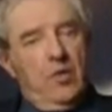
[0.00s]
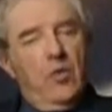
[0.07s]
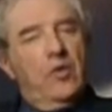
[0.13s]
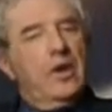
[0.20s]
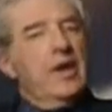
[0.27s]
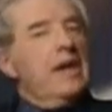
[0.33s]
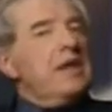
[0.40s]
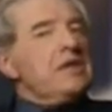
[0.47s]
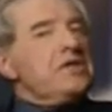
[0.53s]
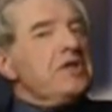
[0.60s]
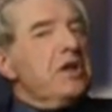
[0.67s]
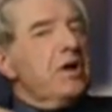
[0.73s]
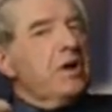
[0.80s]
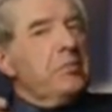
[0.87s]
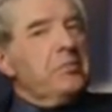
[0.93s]
Or a
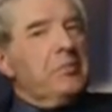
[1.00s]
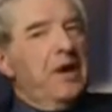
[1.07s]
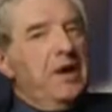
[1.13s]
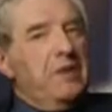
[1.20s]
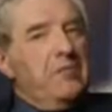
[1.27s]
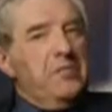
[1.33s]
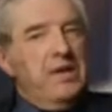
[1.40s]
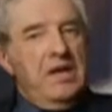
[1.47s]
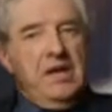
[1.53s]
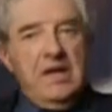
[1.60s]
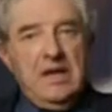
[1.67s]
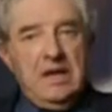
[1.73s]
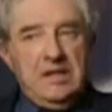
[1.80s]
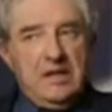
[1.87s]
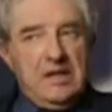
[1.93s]
hijab might
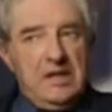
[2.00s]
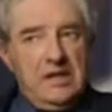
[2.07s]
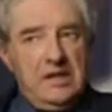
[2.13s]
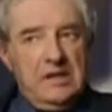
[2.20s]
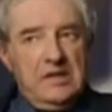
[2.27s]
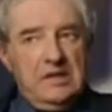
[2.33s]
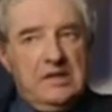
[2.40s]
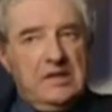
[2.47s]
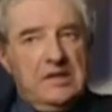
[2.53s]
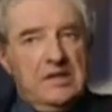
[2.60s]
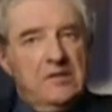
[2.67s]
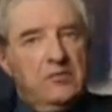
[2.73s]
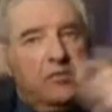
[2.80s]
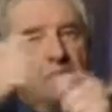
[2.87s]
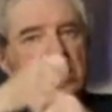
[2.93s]
be the curtains
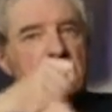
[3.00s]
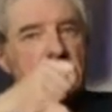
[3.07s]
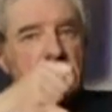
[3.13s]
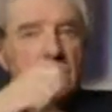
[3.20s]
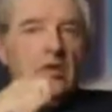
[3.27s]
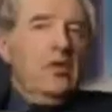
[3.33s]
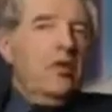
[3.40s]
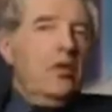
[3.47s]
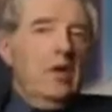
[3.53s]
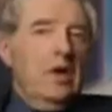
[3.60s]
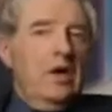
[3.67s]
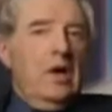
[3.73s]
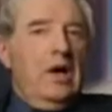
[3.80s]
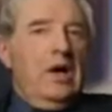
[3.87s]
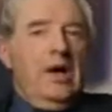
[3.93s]
that we
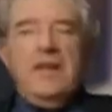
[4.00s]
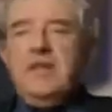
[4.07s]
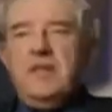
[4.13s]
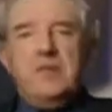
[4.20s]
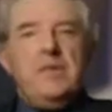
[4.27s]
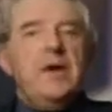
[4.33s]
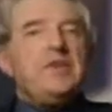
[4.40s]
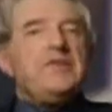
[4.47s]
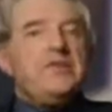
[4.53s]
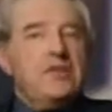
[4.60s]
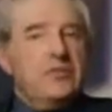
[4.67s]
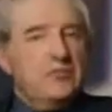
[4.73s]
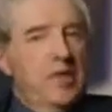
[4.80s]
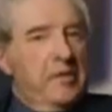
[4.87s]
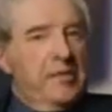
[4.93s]
draw in the
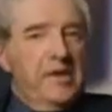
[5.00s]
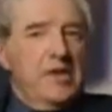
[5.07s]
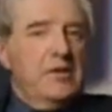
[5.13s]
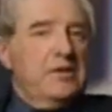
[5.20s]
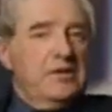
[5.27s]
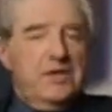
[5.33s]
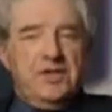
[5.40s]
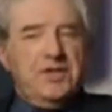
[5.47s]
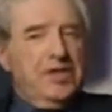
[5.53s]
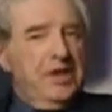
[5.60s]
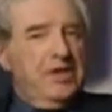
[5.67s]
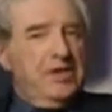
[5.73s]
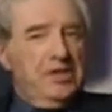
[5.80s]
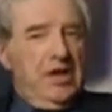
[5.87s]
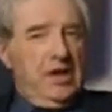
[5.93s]
bedroom when we're going to
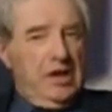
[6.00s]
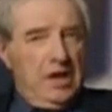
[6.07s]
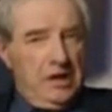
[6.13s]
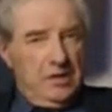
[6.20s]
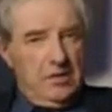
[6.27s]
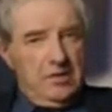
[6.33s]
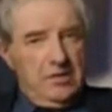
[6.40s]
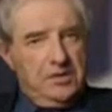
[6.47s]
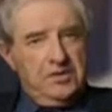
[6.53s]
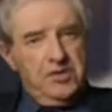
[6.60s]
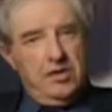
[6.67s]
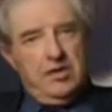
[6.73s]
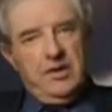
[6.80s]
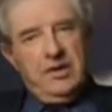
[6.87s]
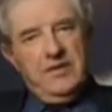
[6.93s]
change our clothes
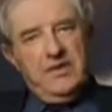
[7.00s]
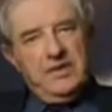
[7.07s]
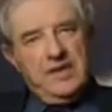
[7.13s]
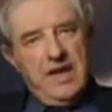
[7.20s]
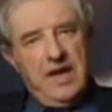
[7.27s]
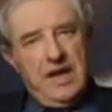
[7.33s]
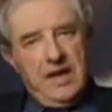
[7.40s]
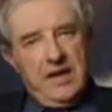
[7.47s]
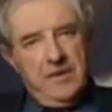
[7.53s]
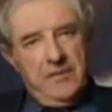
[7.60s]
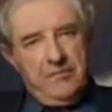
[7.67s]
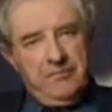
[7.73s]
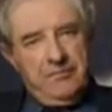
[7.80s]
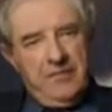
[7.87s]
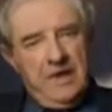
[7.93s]
during the day.
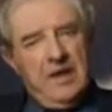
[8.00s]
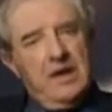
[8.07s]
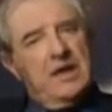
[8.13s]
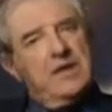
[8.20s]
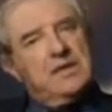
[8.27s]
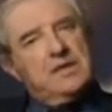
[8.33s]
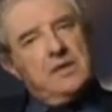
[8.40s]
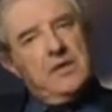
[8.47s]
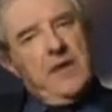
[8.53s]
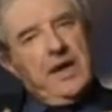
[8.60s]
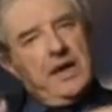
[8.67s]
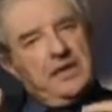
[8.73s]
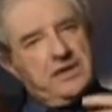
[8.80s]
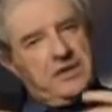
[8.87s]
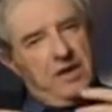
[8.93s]
So
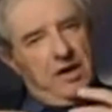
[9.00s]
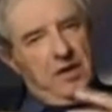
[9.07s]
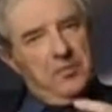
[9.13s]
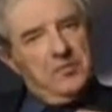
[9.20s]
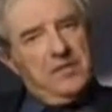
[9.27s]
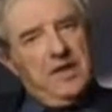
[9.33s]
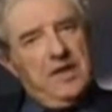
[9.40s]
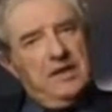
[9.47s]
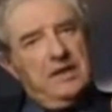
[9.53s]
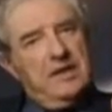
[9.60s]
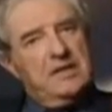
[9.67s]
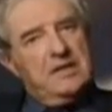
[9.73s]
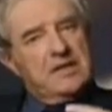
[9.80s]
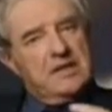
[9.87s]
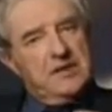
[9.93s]
hijab then
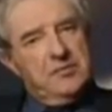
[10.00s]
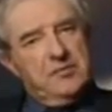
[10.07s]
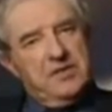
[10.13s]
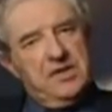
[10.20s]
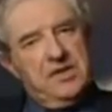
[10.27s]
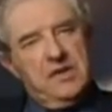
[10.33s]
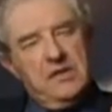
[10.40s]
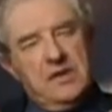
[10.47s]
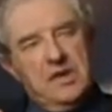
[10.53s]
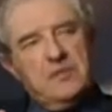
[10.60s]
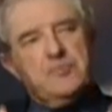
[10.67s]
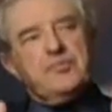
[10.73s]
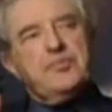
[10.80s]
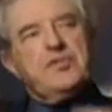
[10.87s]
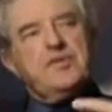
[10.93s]
is something
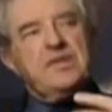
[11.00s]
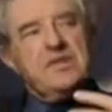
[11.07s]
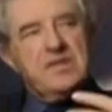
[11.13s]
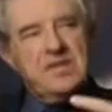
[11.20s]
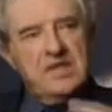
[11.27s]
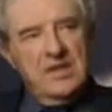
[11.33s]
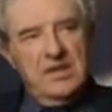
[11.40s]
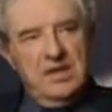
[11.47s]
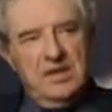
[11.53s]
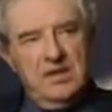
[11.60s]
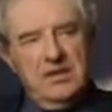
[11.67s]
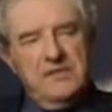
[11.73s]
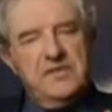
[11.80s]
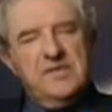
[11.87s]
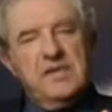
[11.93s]
that
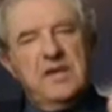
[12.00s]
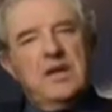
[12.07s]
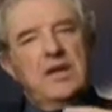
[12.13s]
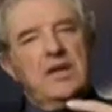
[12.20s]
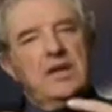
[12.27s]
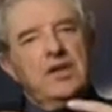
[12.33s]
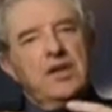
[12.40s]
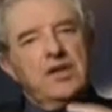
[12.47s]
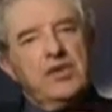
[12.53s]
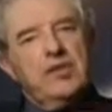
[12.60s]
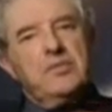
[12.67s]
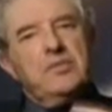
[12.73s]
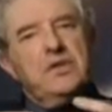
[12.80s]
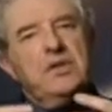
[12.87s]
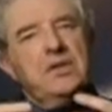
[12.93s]
preserves
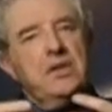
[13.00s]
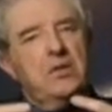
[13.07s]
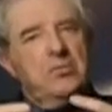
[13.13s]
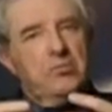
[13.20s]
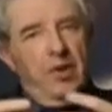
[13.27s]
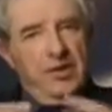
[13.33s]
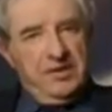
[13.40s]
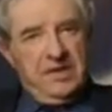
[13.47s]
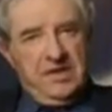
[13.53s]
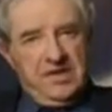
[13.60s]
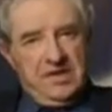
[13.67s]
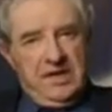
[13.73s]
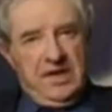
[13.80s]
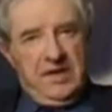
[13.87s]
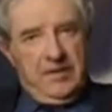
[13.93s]
human
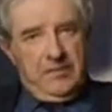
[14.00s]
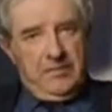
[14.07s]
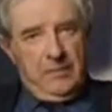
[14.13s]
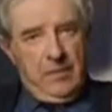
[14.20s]
modesty.